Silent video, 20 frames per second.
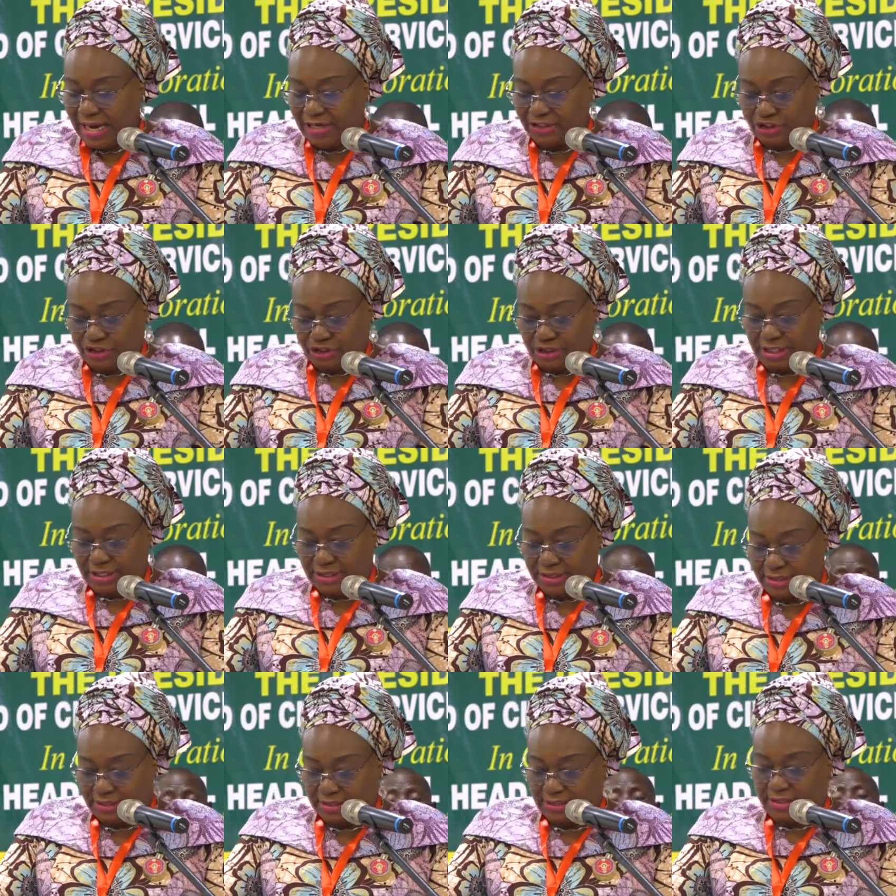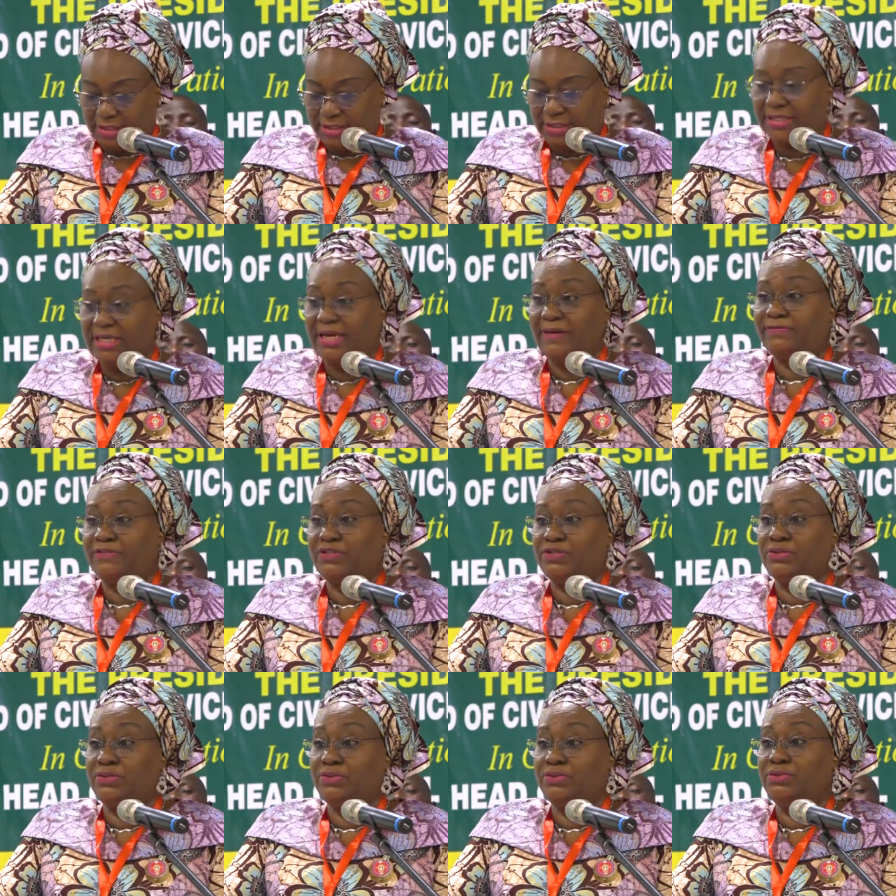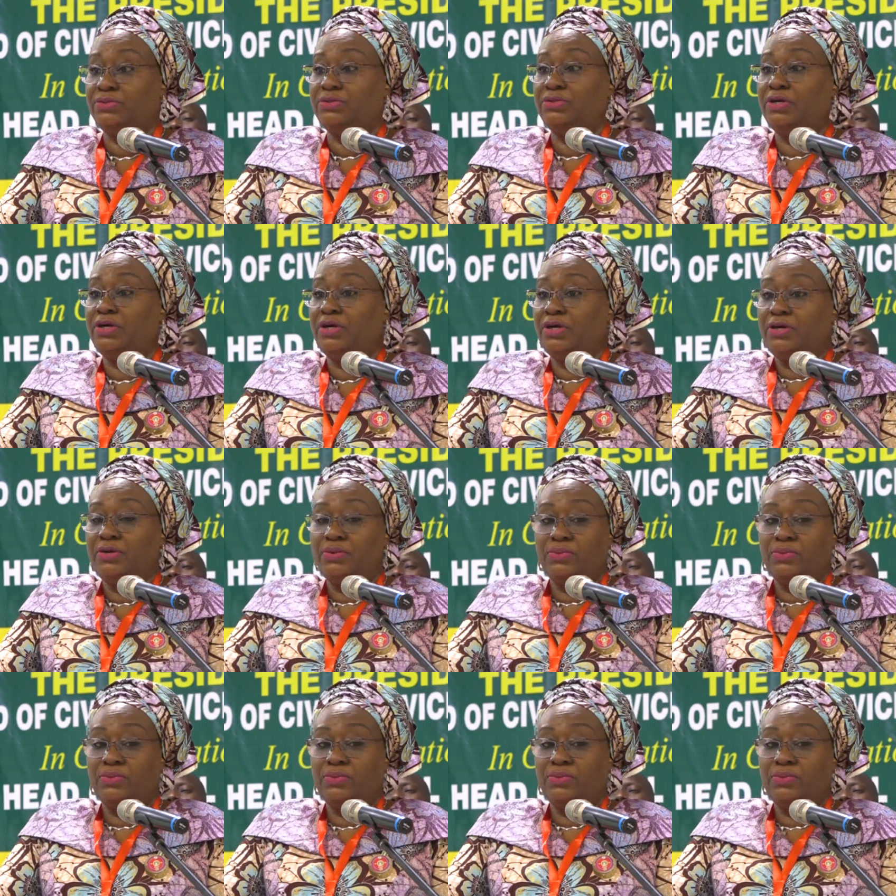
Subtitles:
address this afternoon,